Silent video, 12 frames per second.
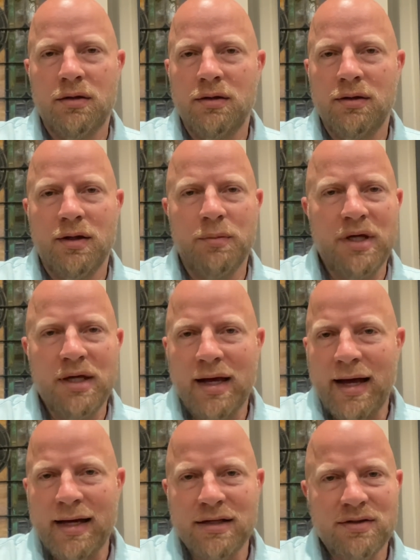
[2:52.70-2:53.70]
Let me
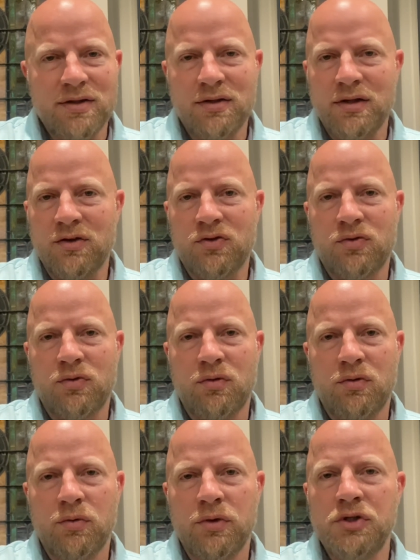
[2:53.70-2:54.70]
ask you this.
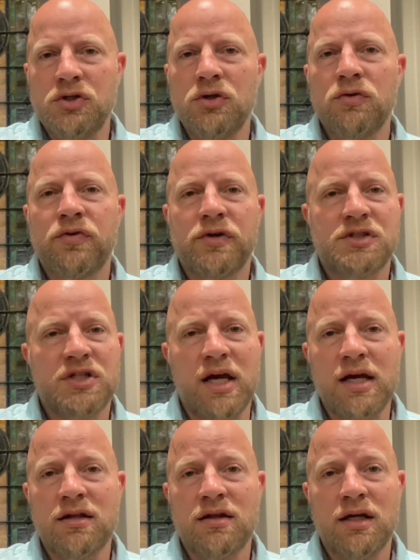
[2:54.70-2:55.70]
Would you
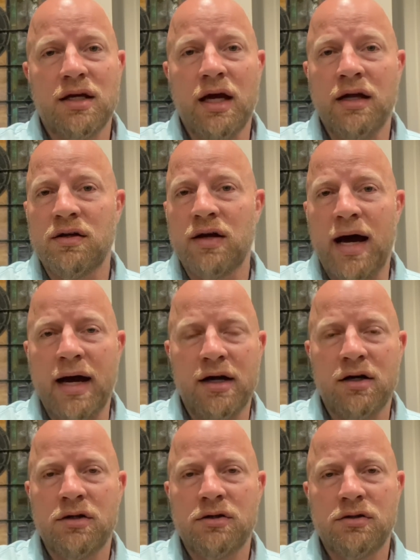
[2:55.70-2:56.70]
forsake the
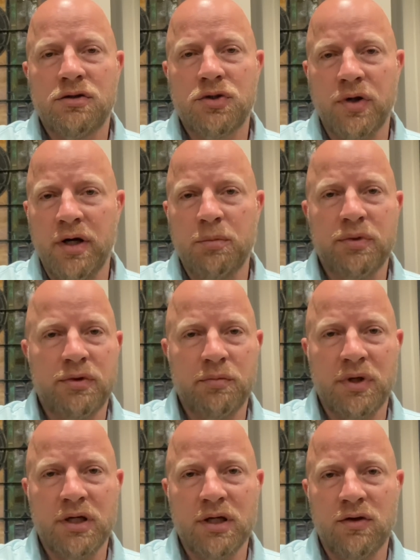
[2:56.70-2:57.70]
entire trip
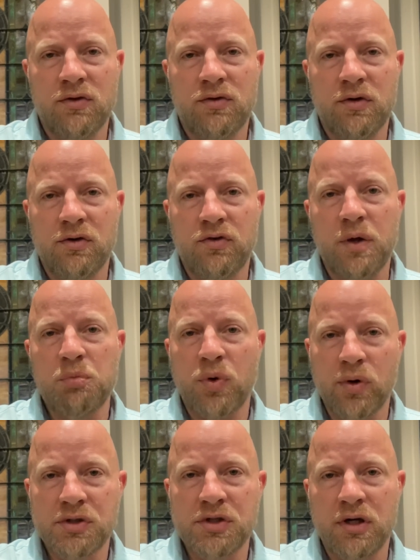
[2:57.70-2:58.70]
because there's a
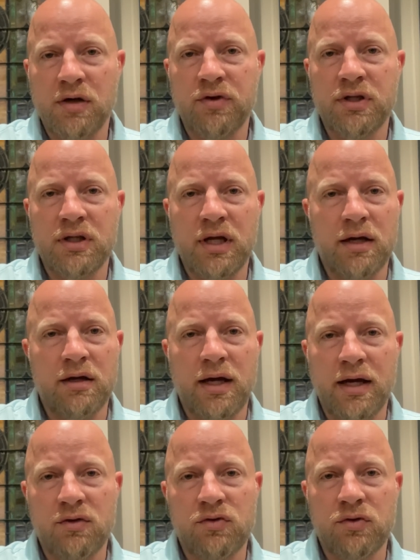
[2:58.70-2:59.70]
portion of it that
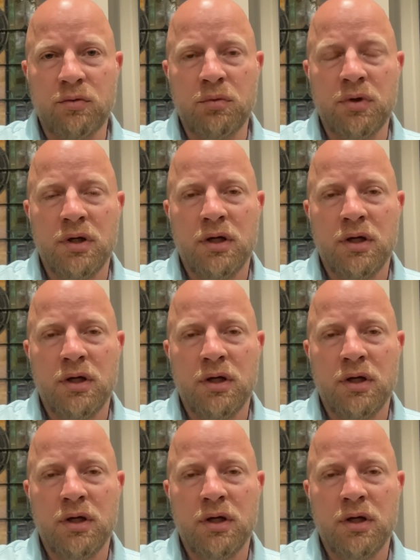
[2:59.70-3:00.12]
has some